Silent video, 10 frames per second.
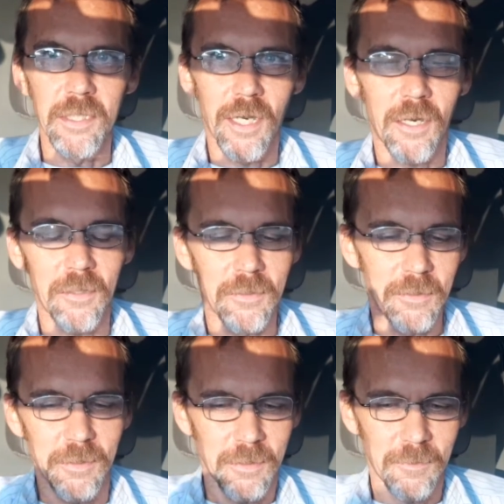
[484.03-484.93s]

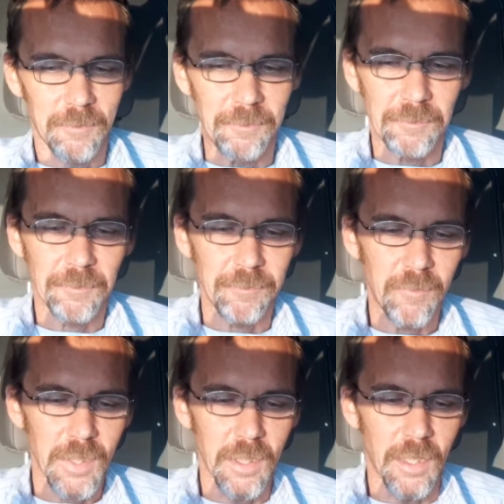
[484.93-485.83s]

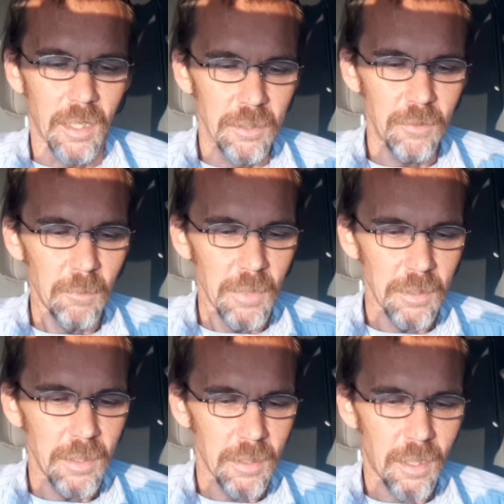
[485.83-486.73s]
$100
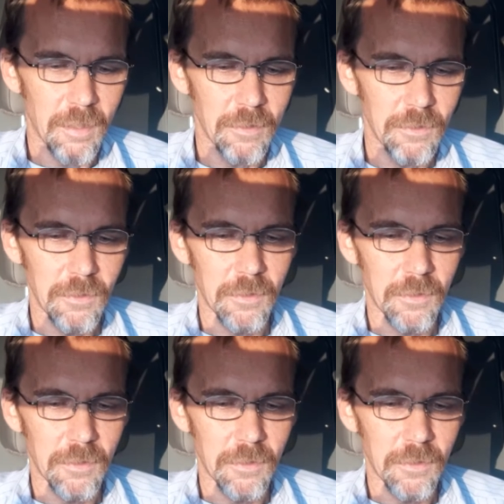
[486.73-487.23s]
million.